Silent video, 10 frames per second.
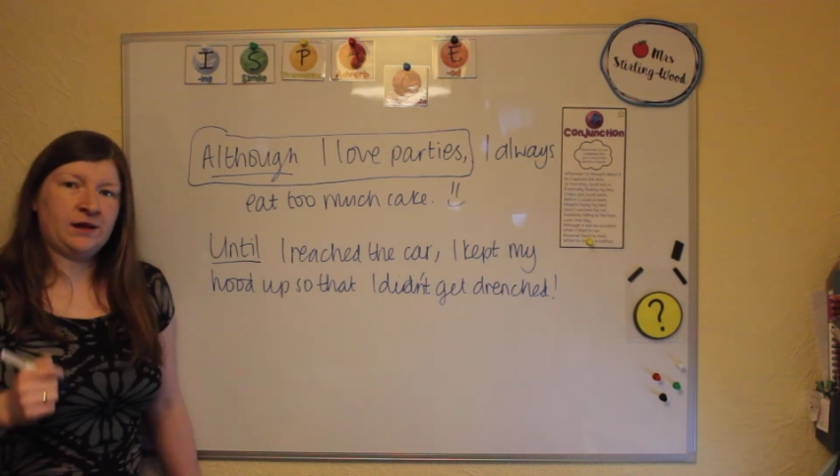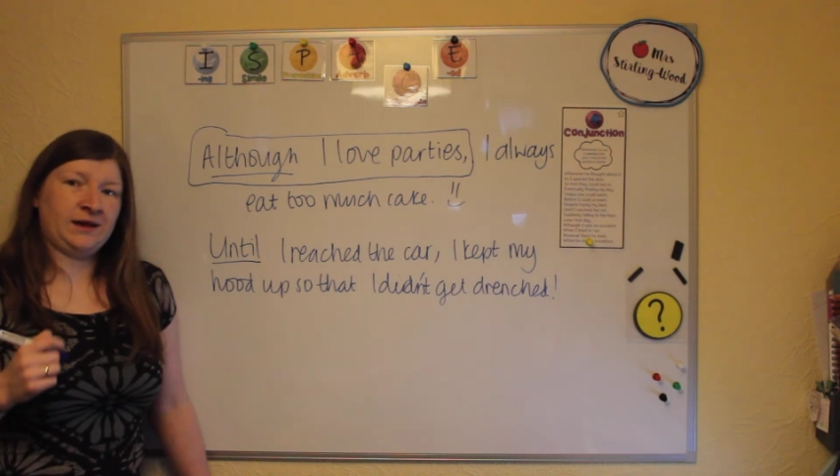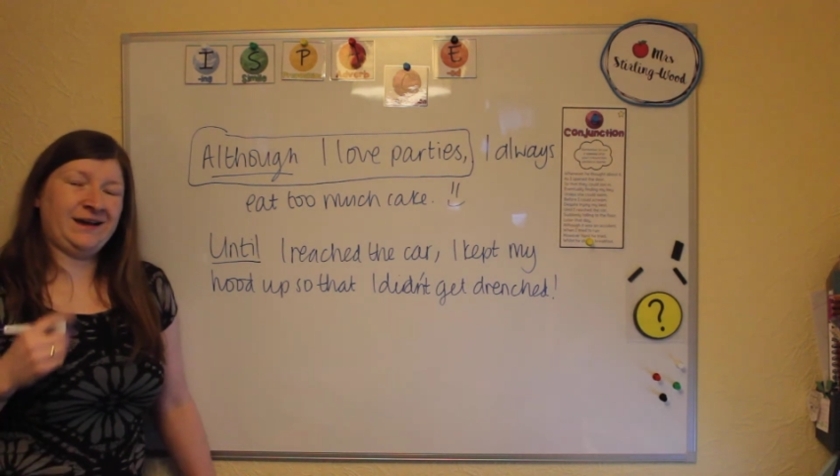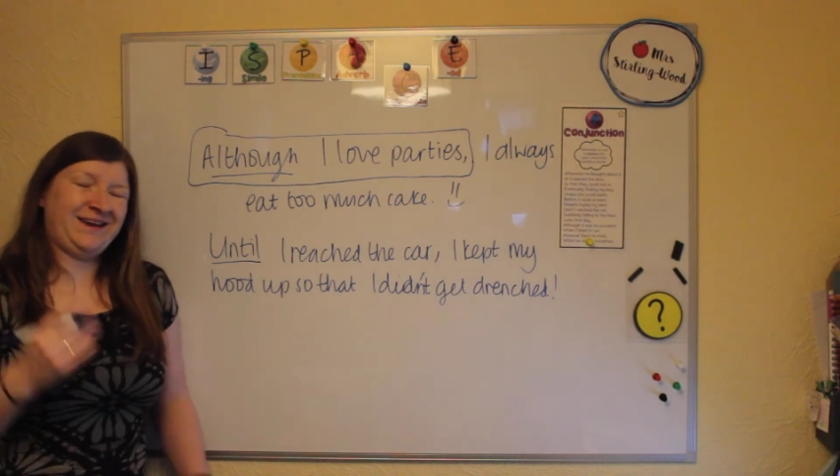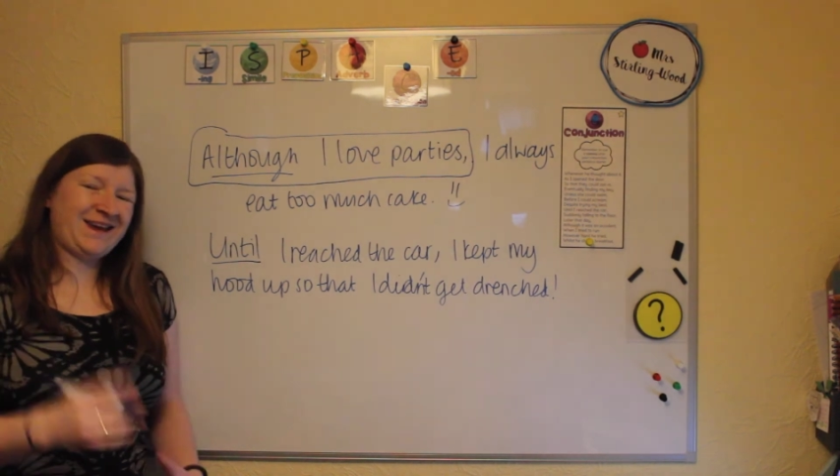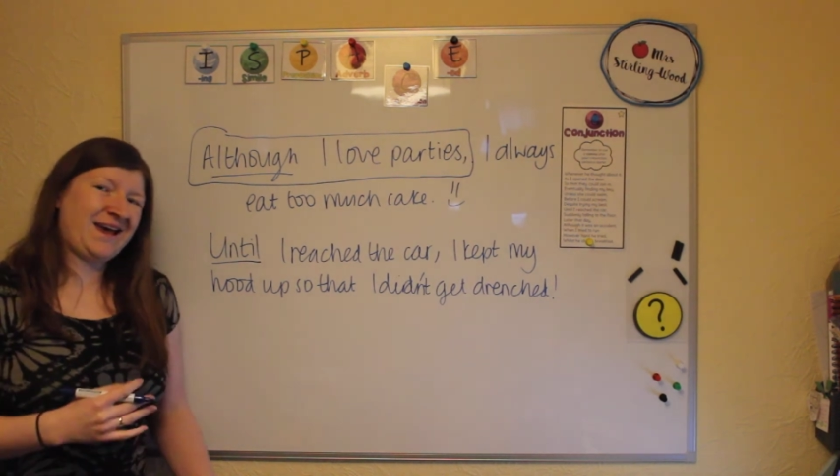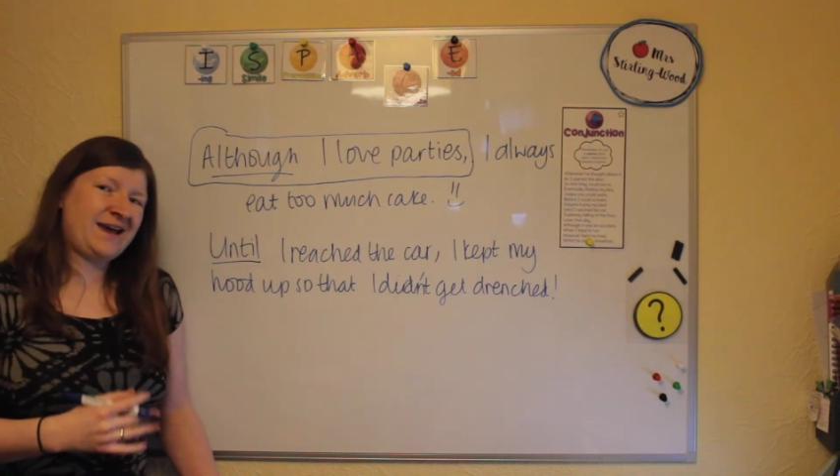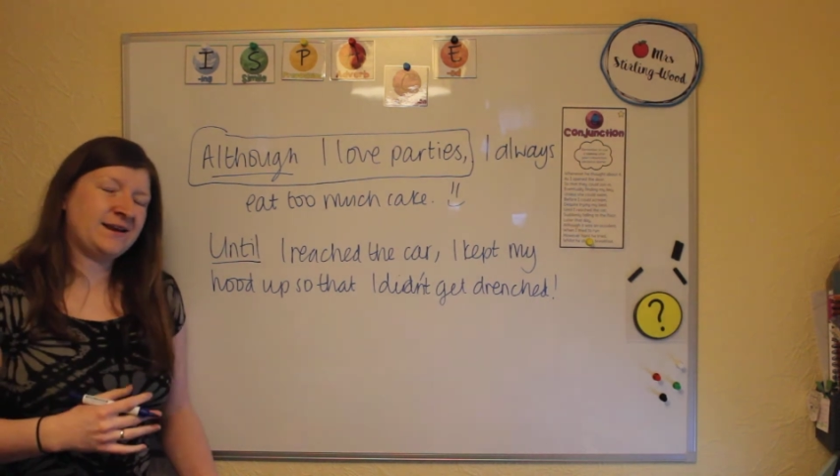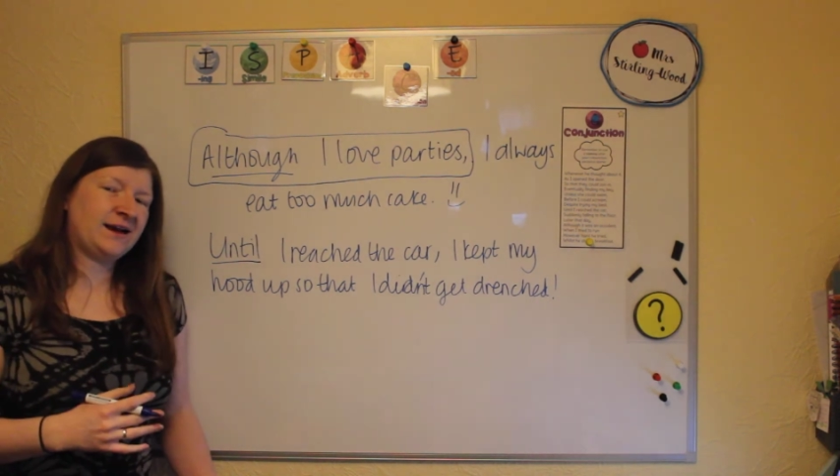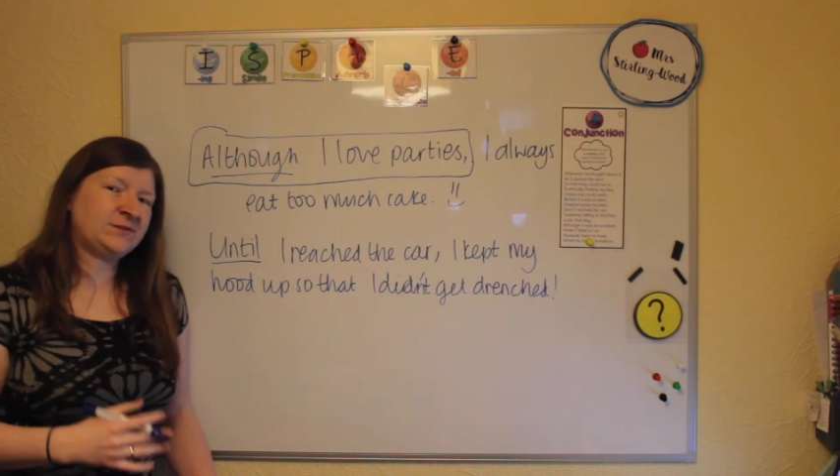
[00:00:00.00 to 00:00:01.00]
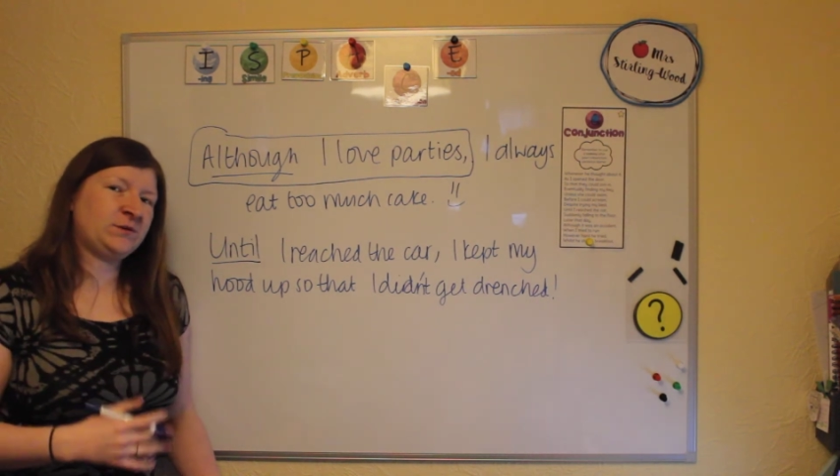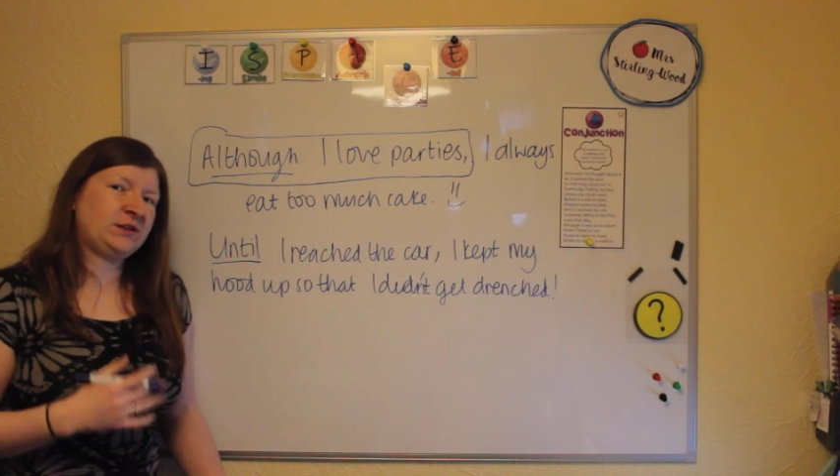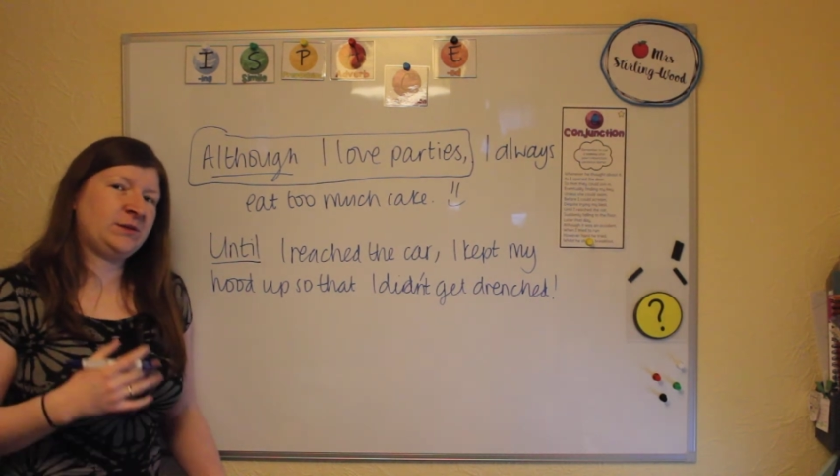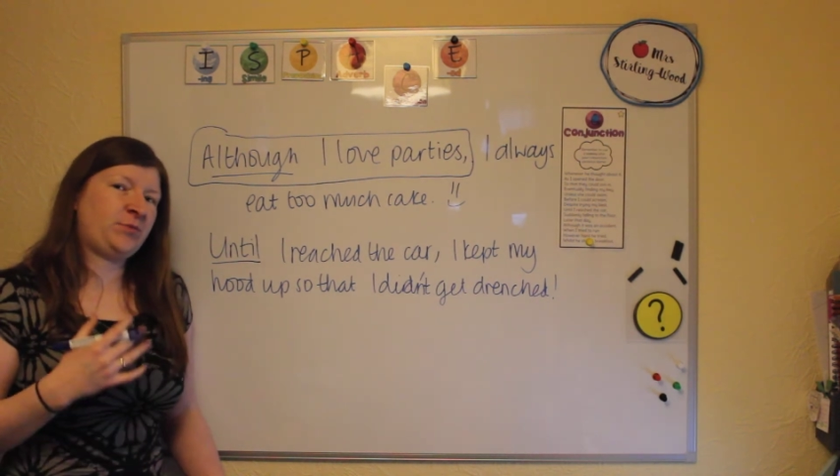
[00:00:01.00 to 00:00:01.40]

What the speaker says: Again, as with the